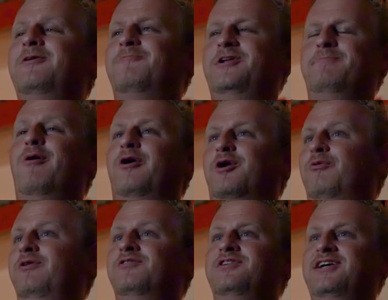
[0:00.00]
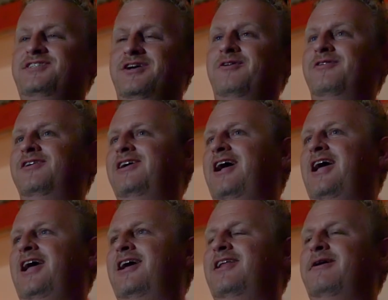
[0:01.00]
when they park a real Daytona
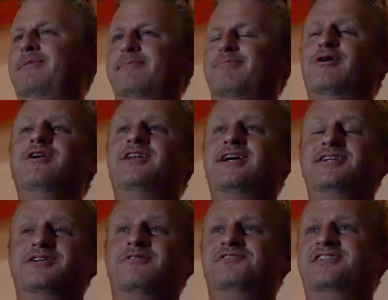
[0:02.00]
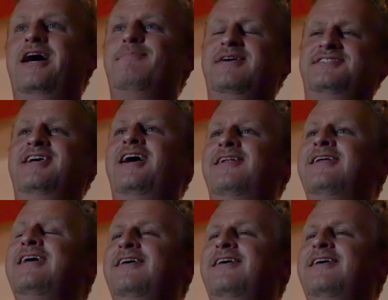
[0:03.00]
and a McBurney Daytona side by side,